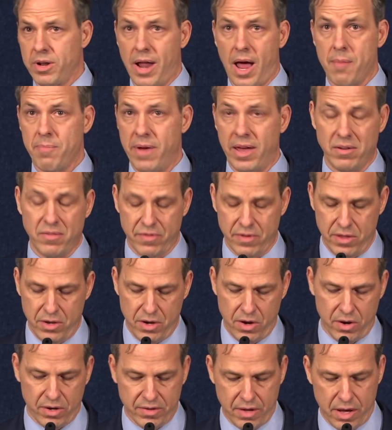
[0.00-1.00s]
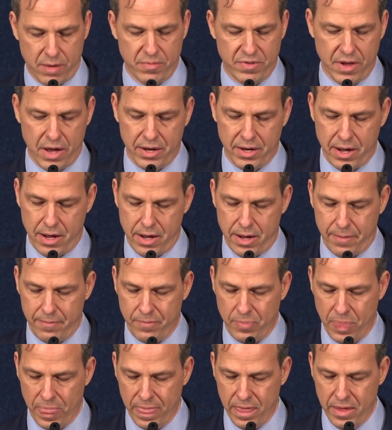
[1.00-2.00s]
an op-ed for the NewYorkTimes.com.
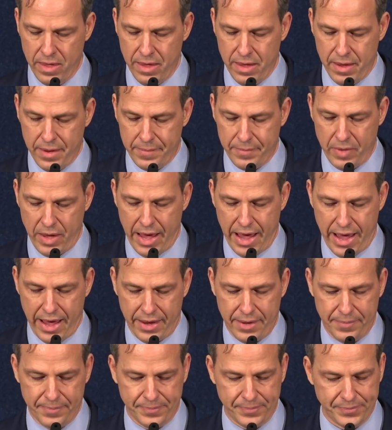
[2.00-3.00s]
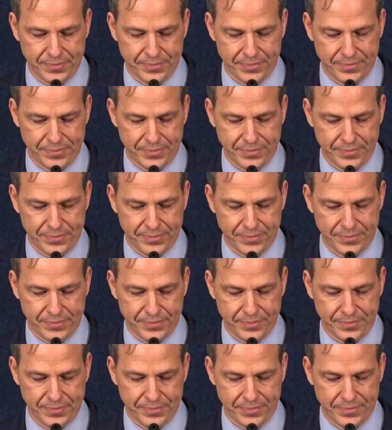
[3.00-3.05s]
And